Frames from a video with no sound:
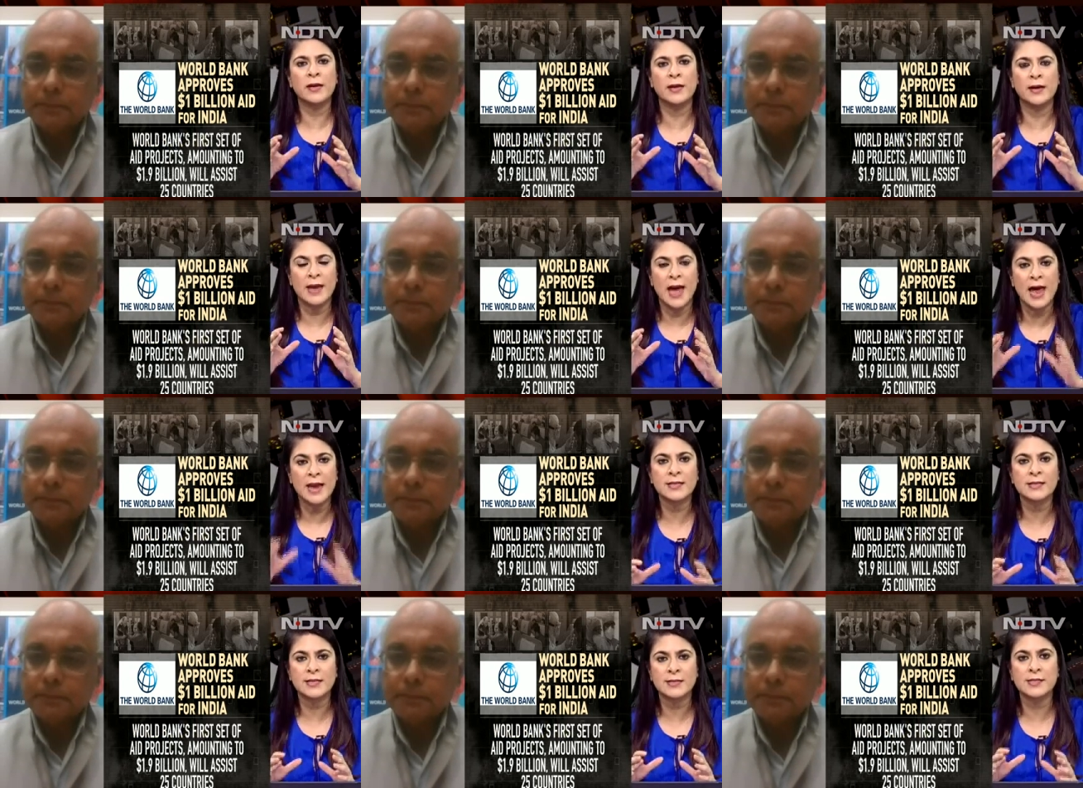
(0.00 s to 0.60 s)

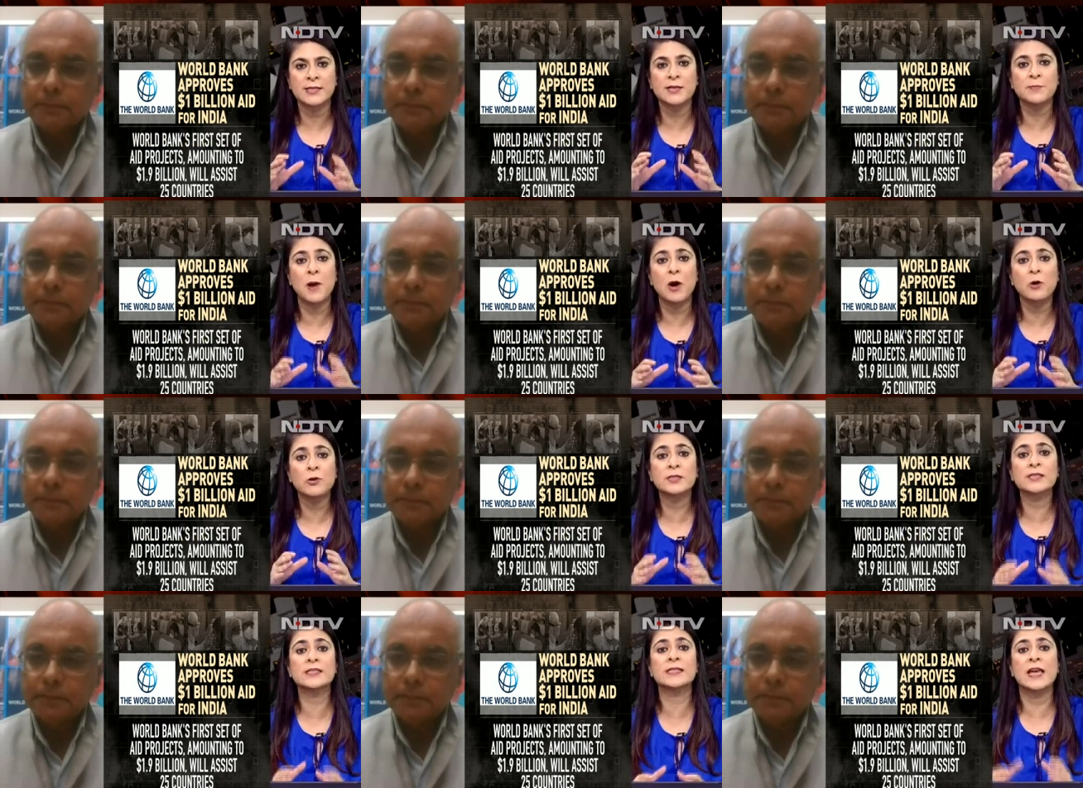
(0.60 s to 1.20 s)
Speaker 1: analysis. It's
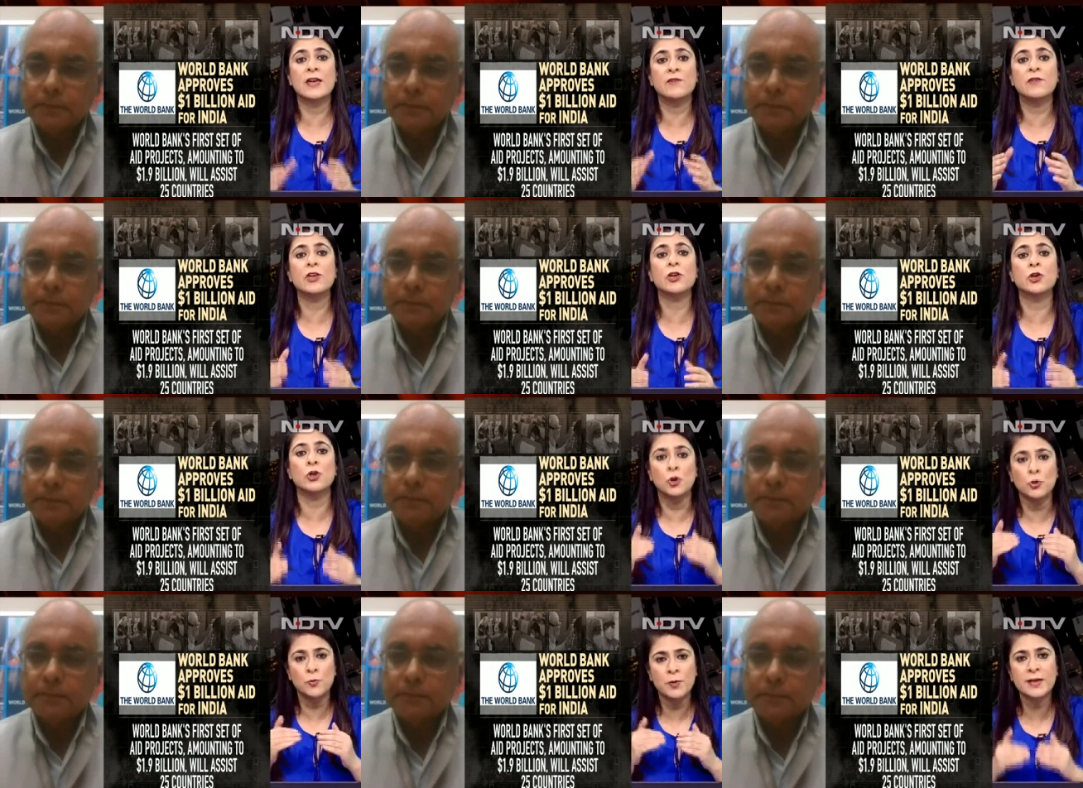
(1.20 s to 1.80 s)
about saving
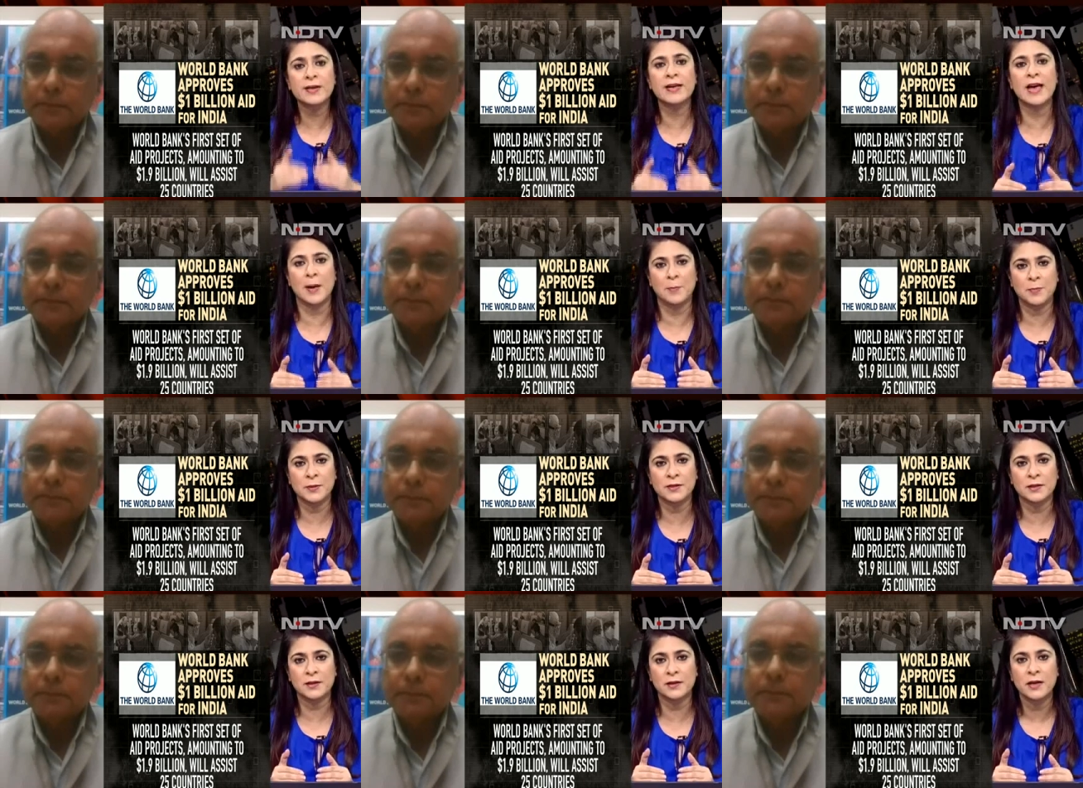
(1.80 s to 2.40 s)
human
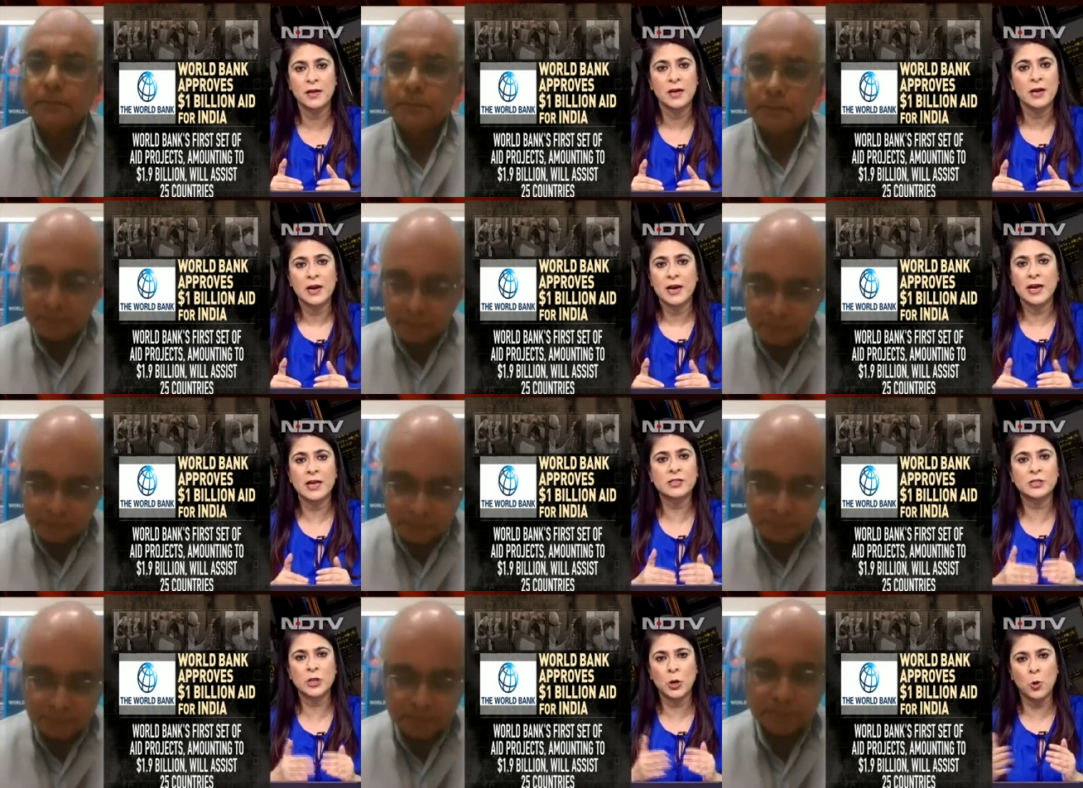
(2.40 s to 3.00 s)
capital
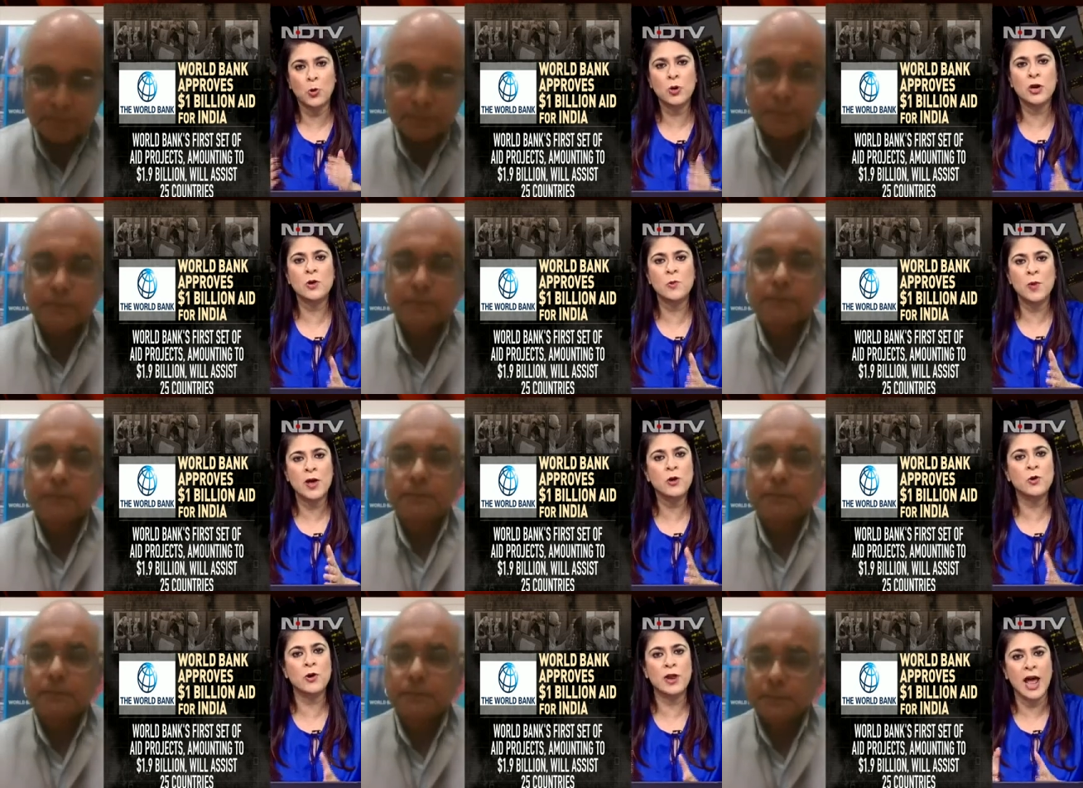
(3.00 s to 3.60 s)
is the only way
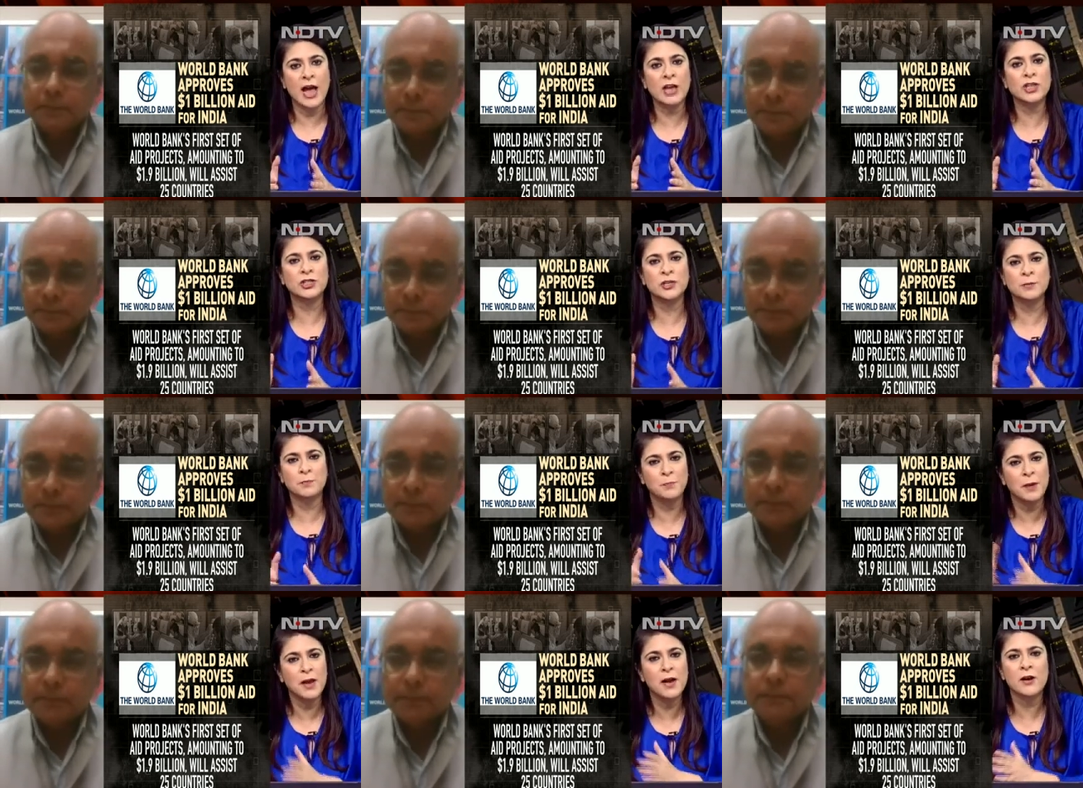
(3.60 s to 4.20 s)
you can actually
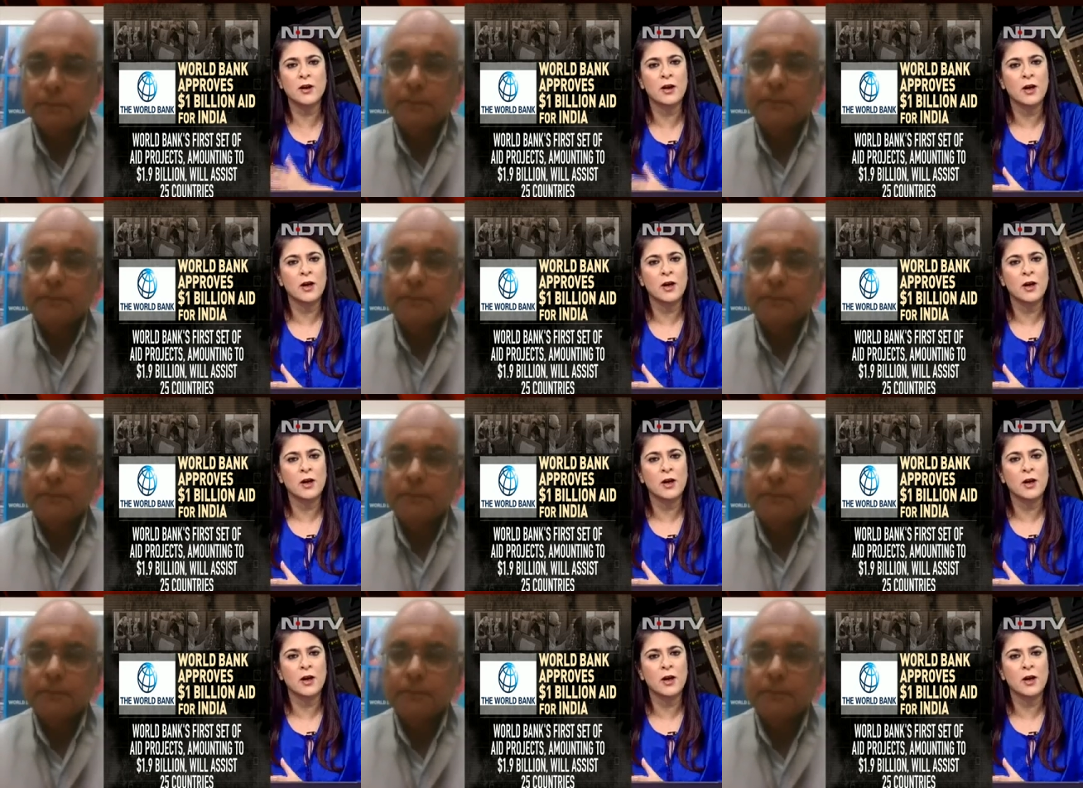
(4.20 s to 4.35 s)
build